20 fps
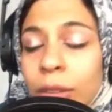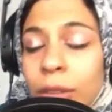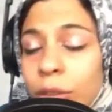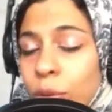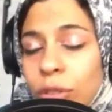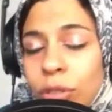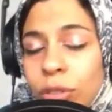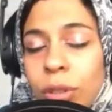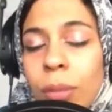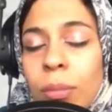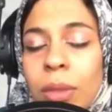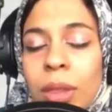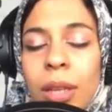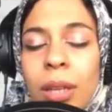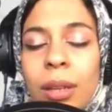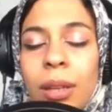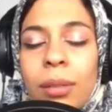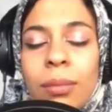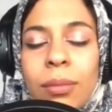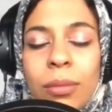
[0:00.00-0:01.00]
or
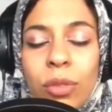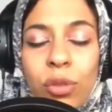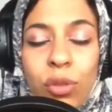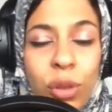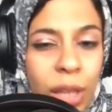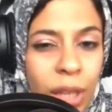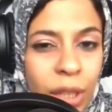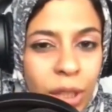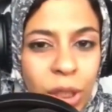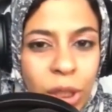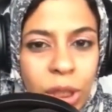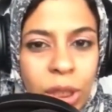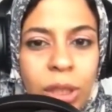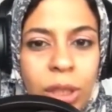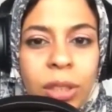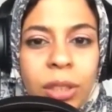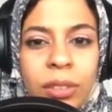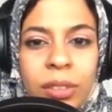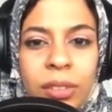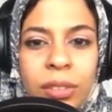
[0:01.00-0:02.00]
something. If you can
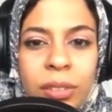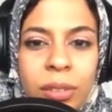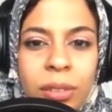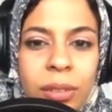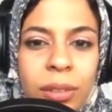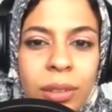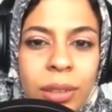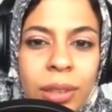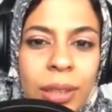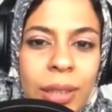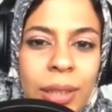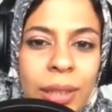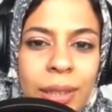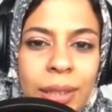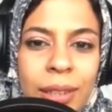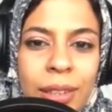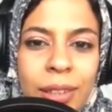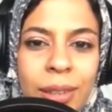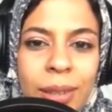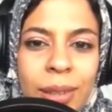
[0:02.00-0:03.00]
share these,
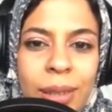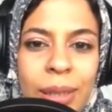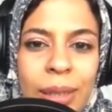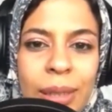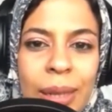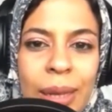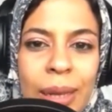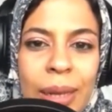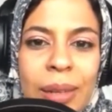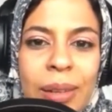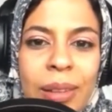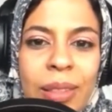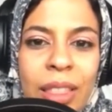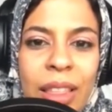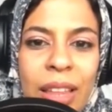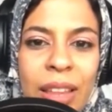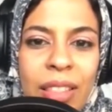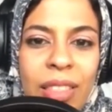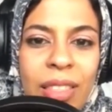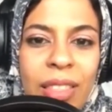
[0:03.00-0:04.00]

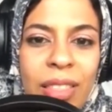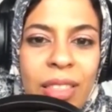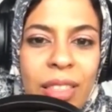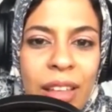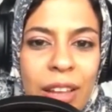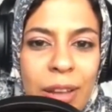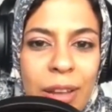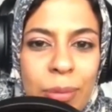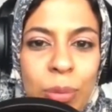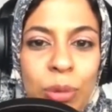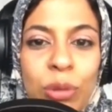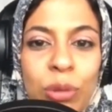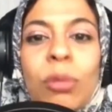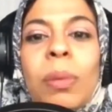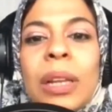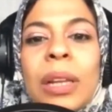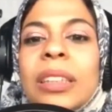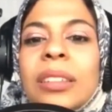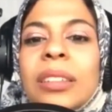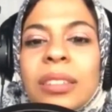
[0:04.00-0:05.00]
the
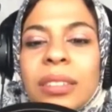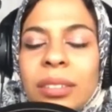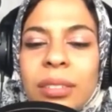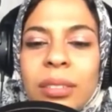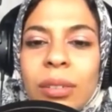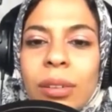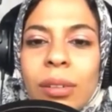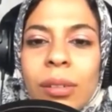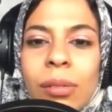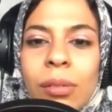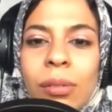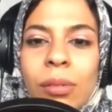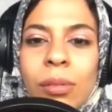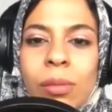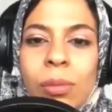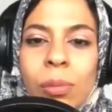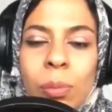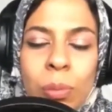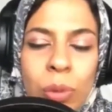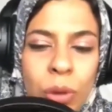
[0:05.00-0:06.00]
possibilities
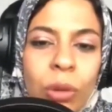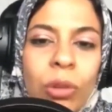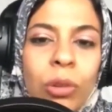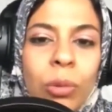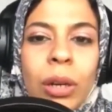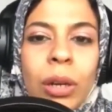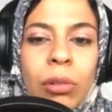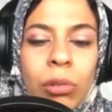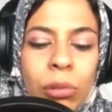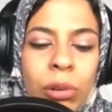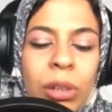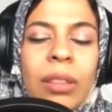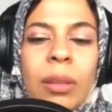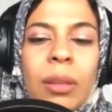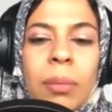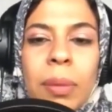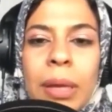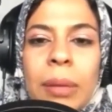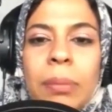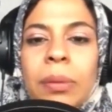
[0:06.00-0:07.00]
beyond what were in the
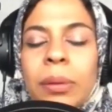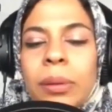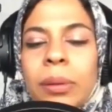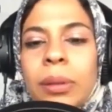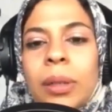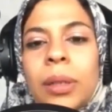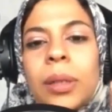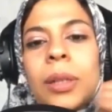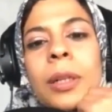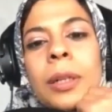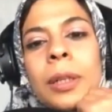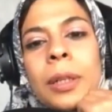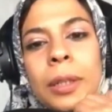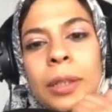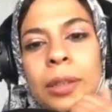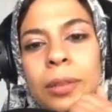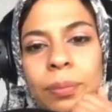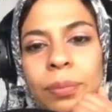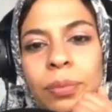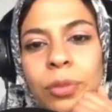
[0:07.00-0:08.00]
paper
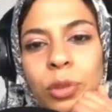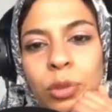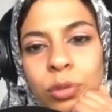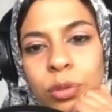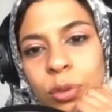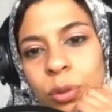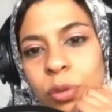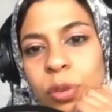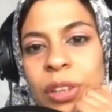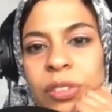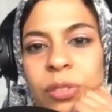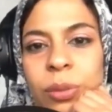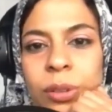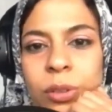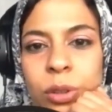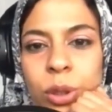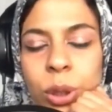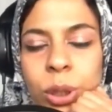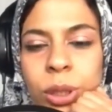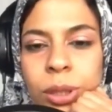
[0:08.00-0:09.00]
for fast
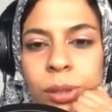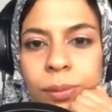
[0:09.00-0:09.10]
transition.